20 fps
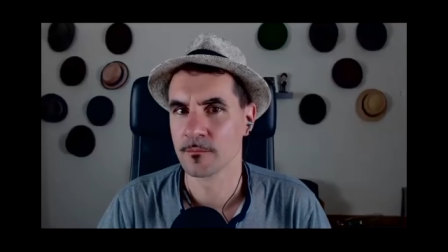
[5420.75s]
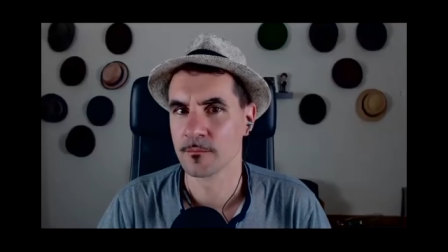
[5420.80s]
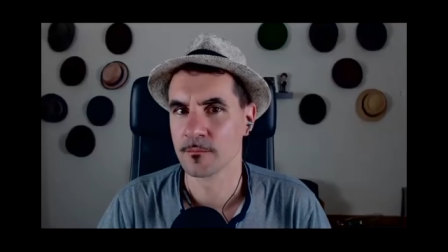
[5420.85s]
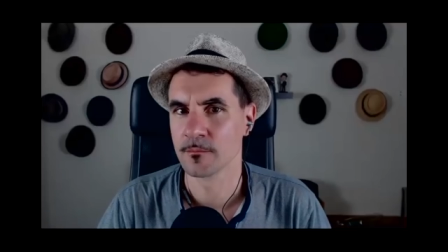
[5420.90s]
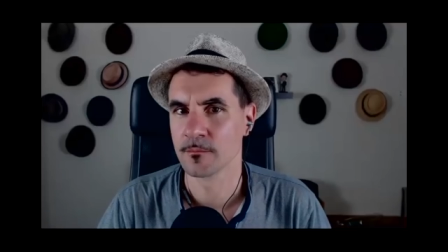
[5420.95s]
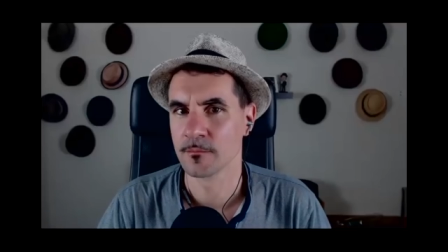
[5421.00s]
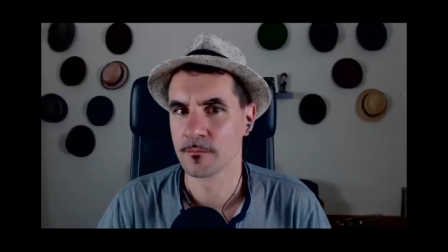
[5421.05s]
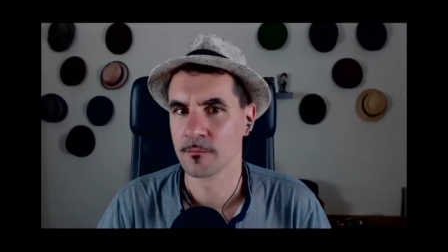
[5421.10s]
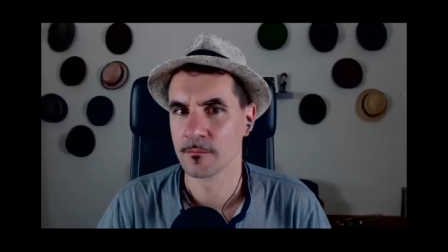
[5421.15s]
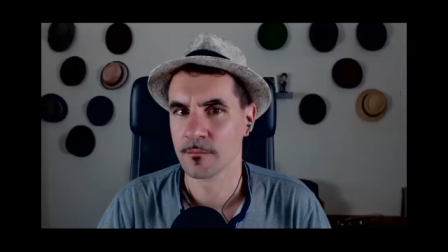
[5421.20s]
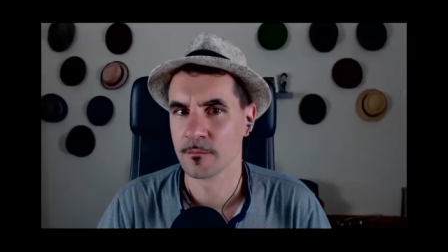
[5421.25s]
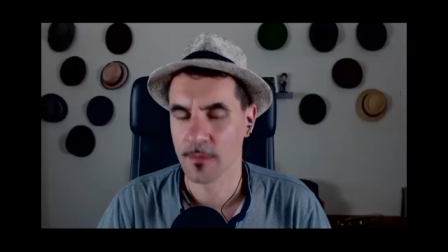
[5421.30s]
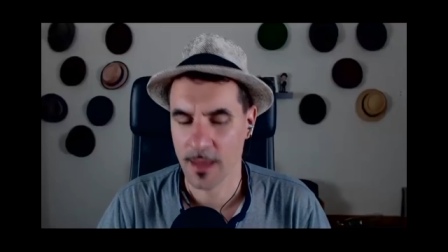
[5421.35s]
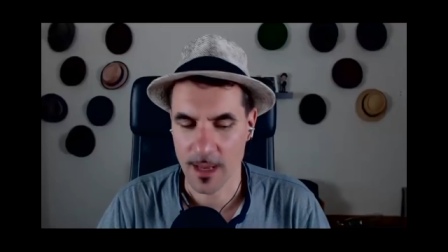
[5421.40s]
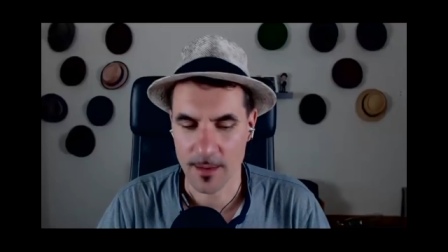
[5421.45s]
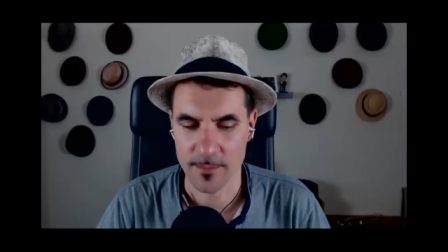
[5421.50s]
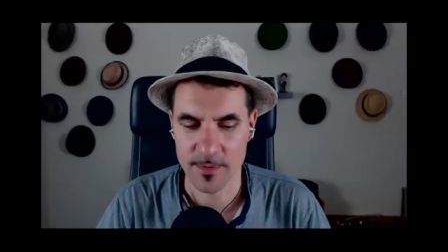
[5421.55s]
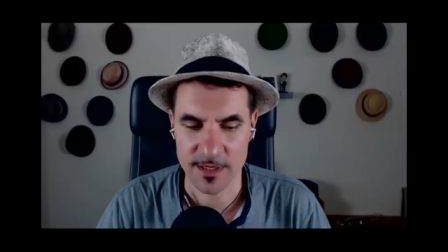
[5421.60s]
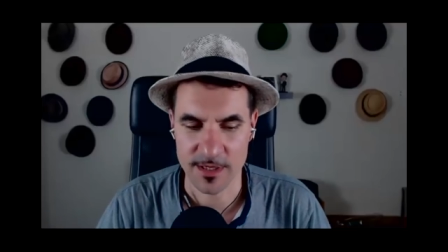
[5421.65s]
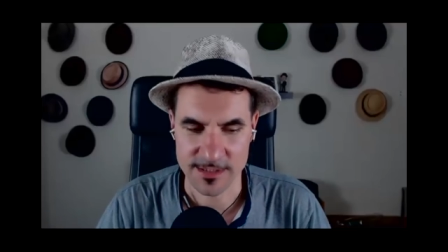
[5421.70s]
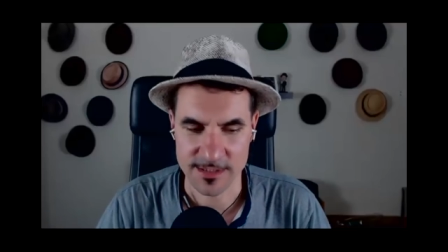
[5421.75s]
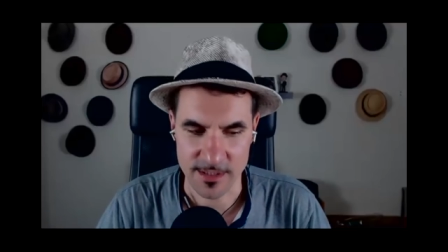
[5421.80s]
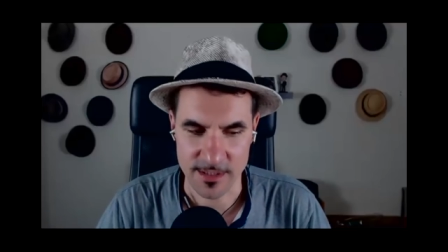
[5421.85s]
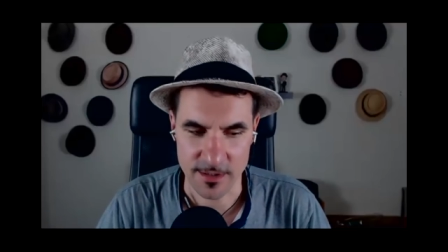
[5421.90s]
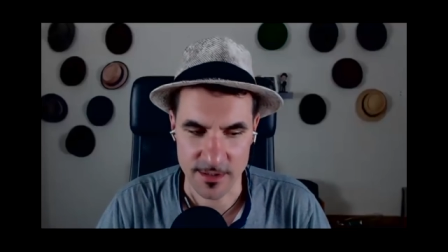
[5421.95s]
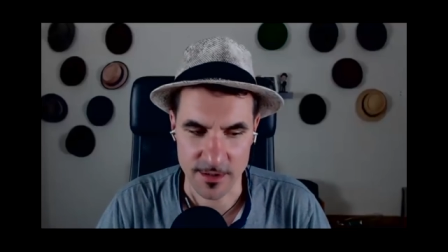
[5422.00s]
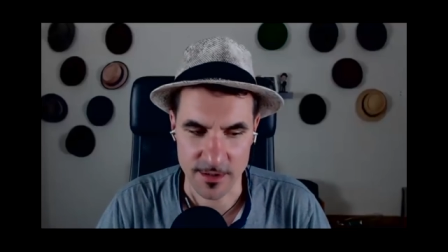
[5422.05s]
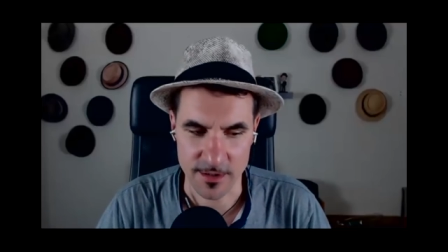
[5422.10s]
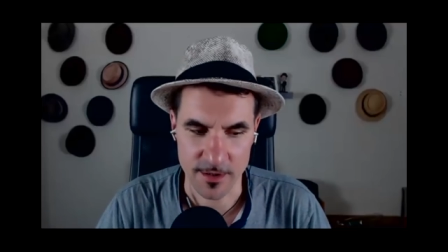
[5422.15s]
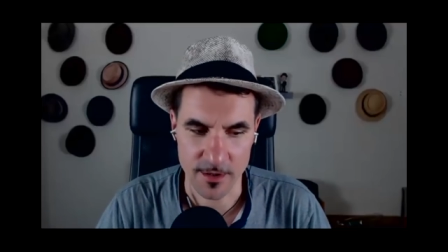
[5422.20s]
a lot of people I know
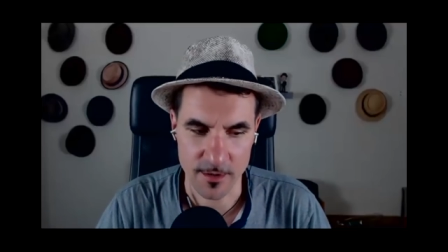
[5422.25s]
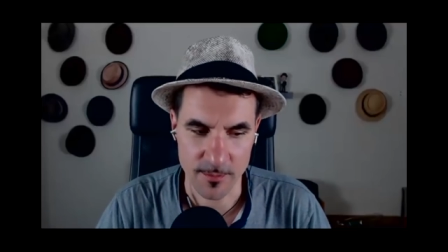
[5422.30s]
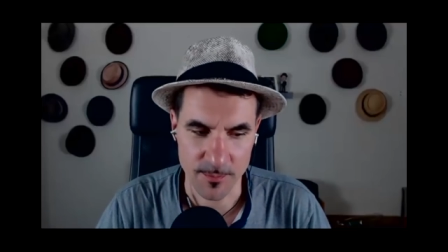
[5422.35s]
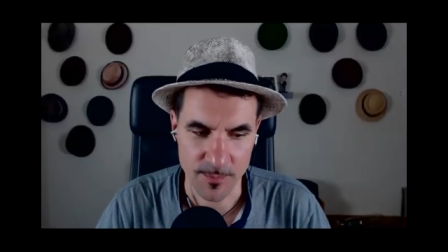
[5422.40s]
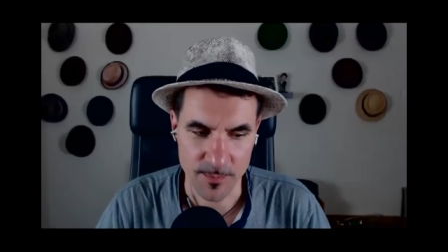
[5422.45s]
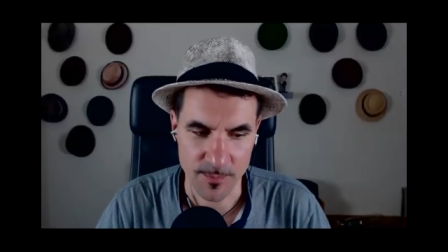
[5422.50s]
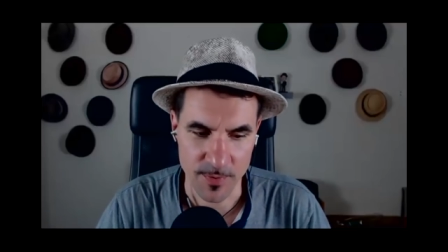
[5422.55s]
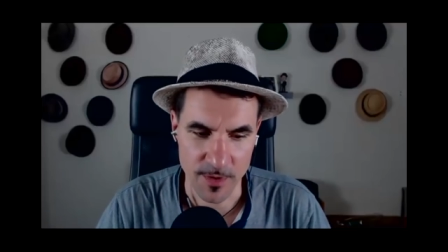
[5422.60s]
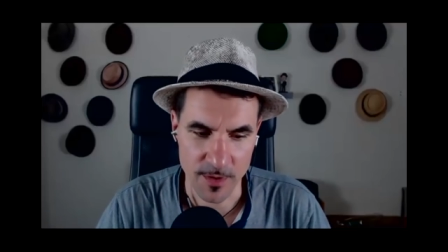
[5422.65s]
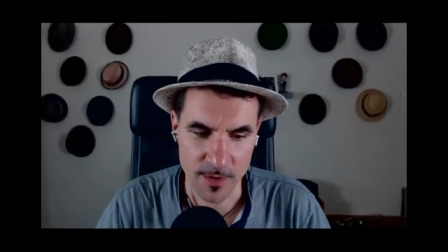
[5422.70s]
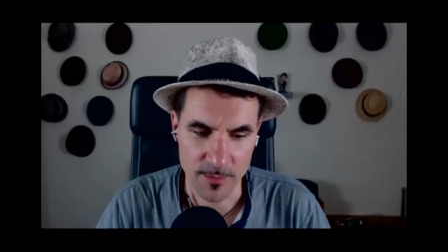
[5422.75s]
they're into crypto,